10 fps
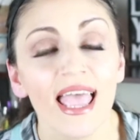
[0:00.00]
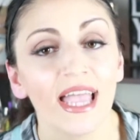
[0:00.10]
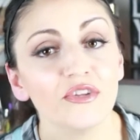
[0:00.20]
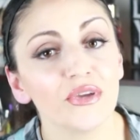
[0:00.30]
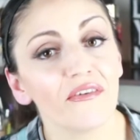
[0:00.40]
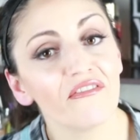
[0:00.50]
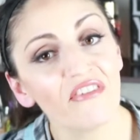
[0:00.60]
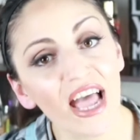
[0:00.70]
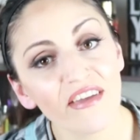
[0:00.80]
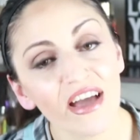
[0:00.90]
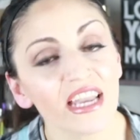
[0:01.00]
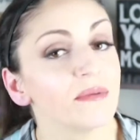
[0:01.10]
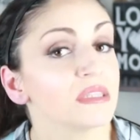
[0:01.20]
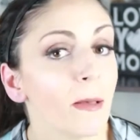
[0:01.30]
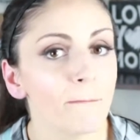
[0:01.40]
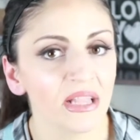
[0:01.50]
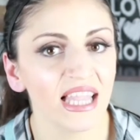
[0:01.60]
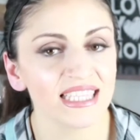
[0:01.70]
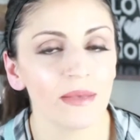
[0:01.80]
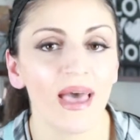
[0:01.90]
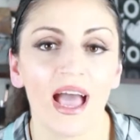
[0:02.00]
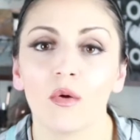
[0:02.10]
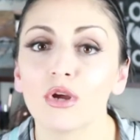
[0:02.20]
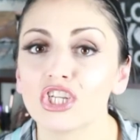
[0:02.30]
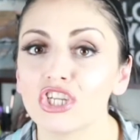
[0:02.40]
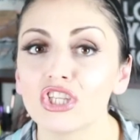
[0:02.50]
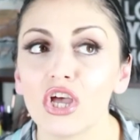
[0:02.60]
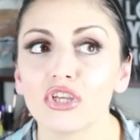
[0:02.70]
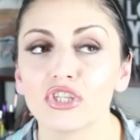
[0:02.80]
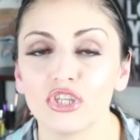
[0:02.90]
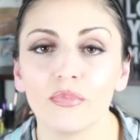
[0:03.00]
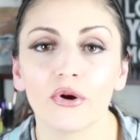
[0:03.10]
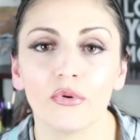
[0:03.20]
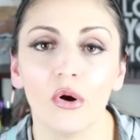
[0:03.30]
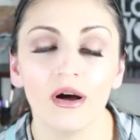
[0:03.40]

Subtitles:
and you get 5 items plus a bag, which is super cool.